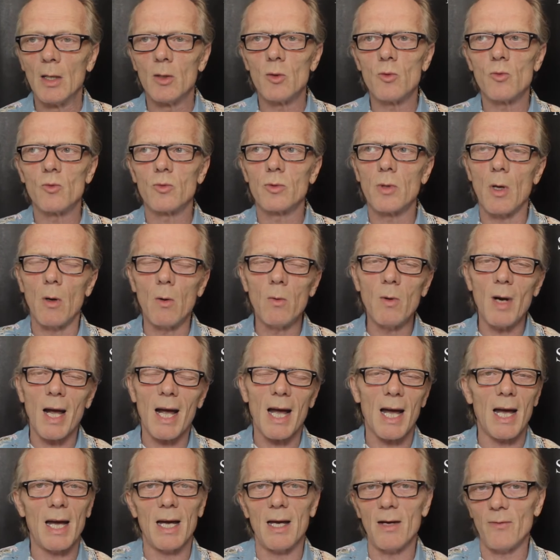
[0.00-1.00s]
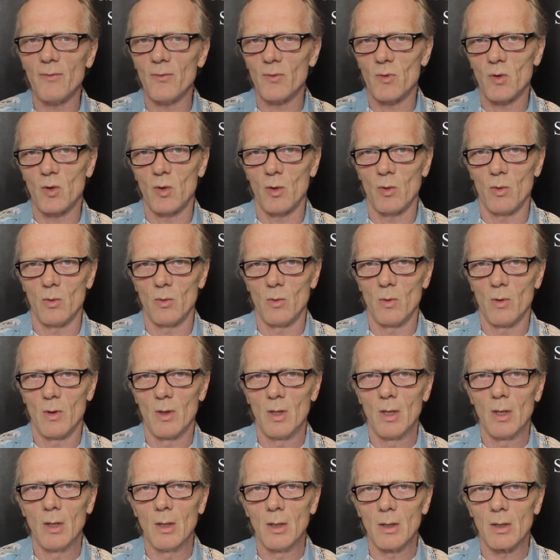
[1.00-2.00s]
You don't have to
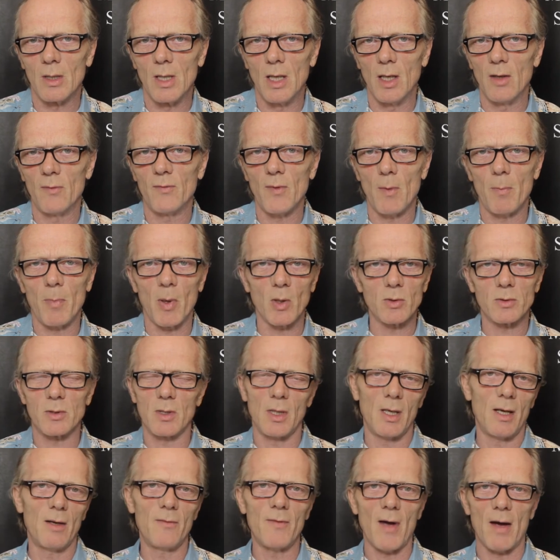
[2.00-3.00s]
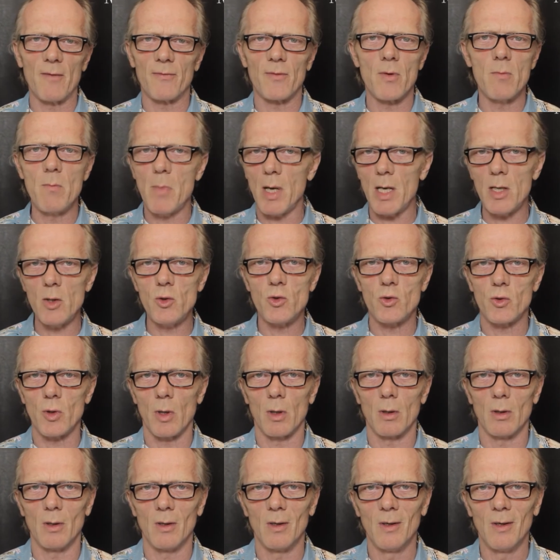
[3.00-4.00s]
give a positive
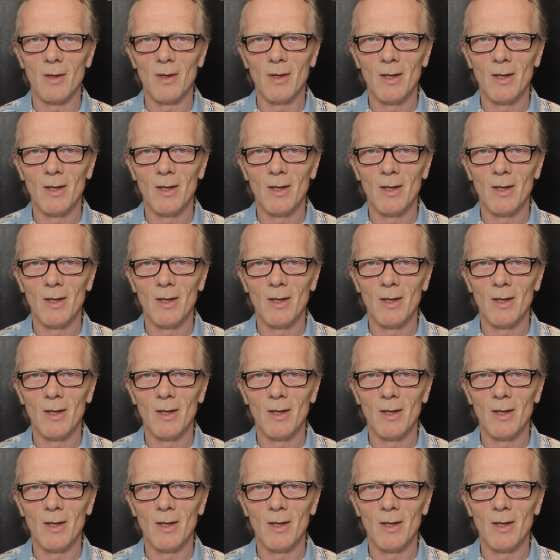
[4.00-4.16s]
affirmation